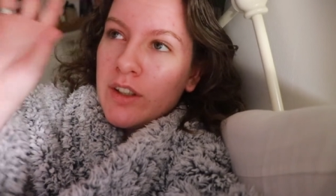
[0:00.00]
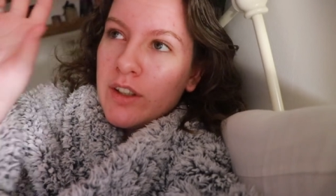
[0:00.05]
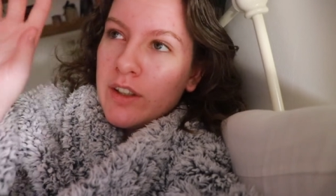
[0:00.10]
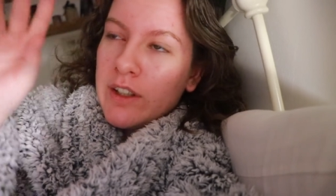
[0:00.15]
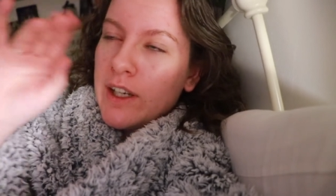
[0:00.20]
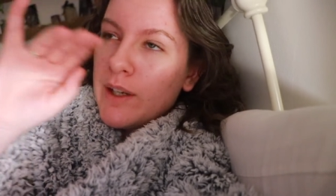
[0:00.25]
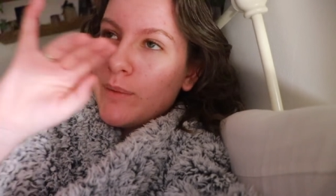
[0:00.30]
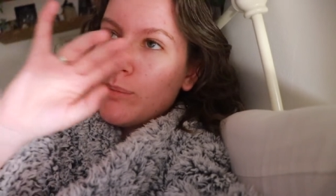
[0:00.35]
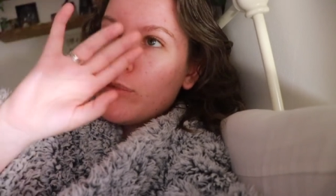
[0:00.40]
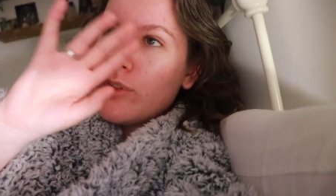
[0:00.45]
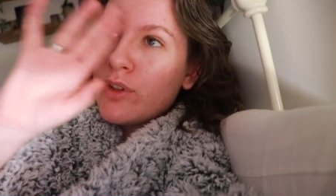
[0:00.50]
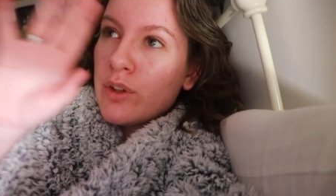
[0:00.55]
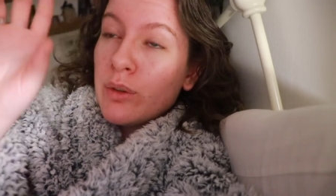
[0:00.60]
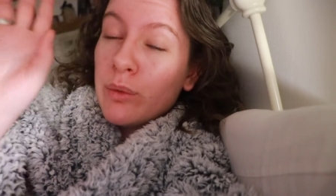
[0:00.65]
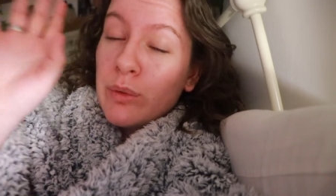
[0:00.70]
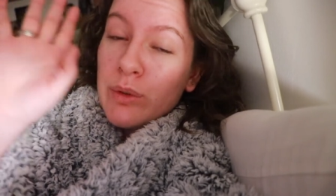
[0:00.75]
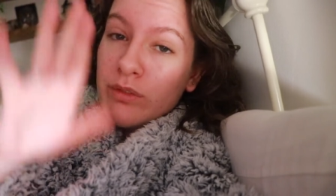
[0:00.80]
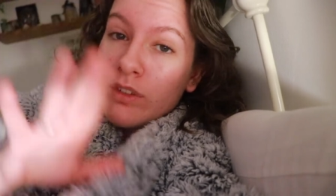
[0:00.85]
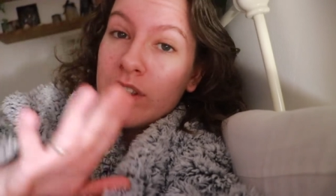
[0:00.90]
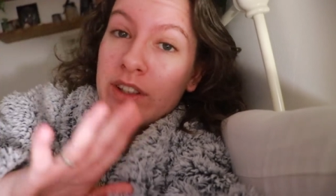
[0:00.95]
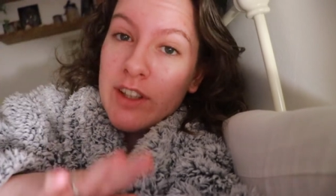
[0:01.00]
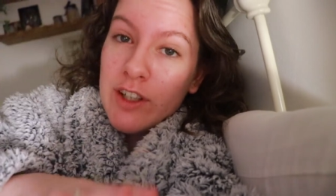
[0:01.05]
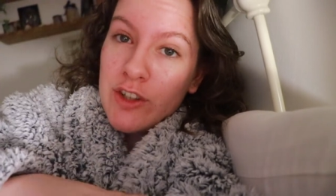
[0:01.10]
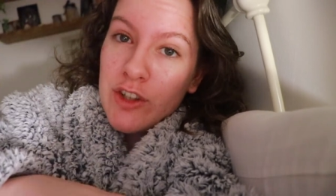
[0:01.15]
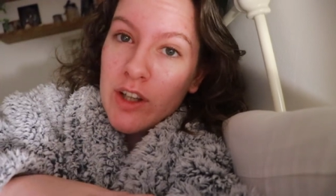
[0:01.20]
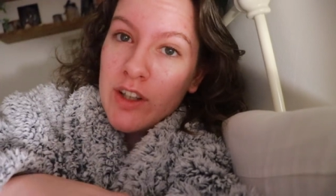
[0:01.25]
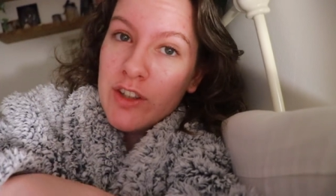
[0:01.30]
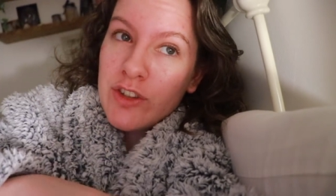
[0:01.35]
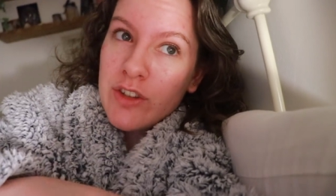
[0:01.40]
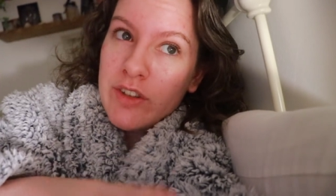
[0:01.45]
Okay, so the reset
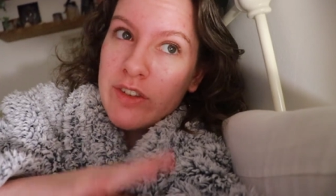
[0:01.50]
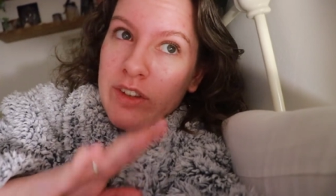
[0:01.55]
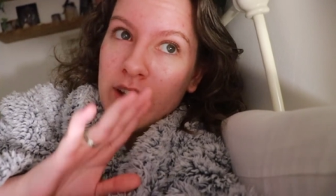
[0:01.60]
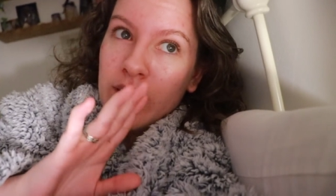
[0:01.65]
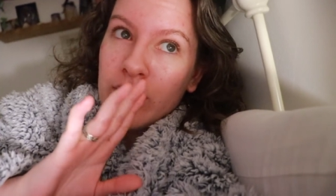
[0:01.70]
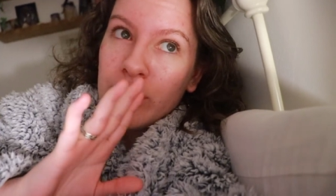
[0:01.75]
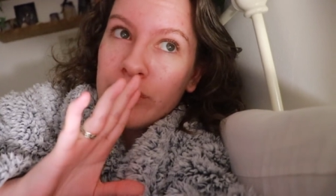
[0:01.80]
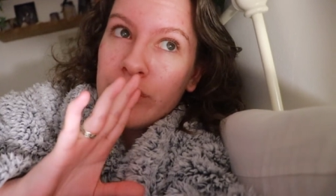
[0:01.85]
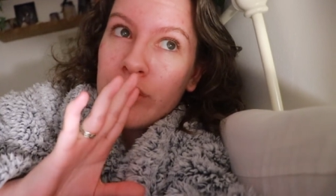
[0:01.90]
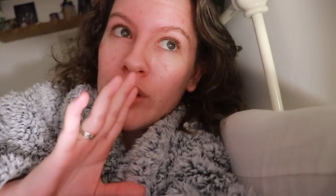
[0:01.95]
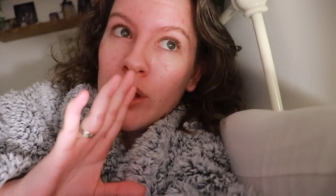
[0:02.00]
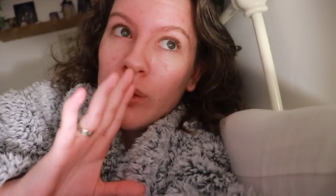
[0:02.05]
challenge itself,